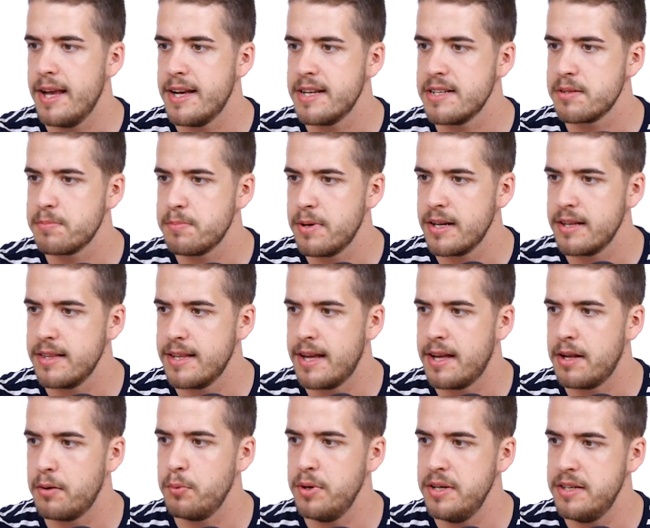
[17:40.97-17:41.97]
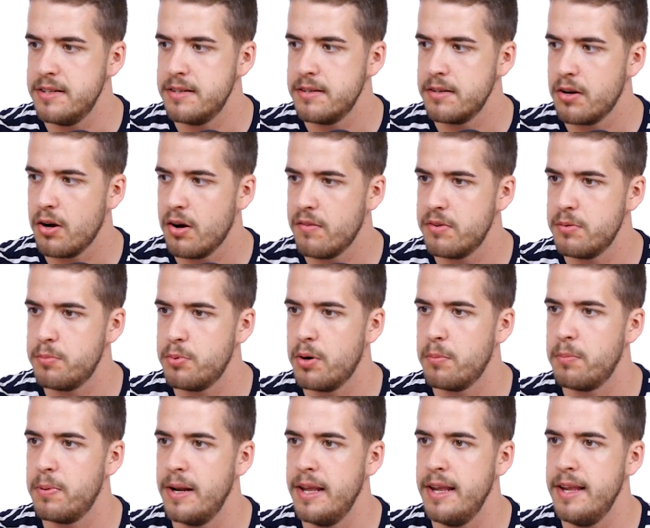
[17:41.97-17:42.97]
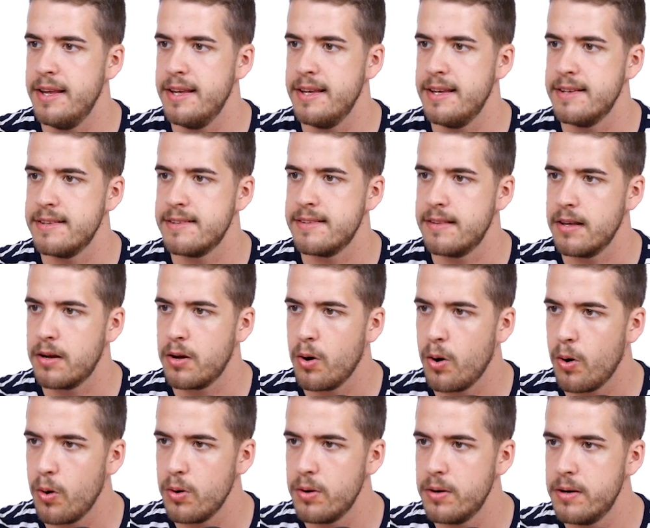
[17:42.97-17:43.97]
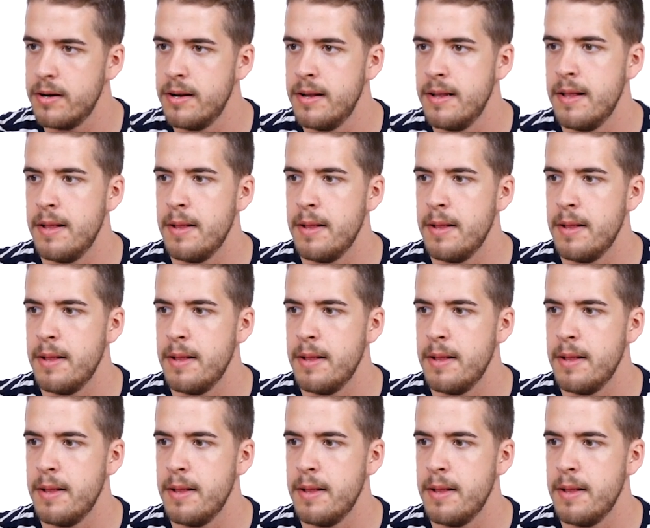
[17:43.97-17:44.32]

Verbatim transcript: aspect that we didn't cover properly is the color,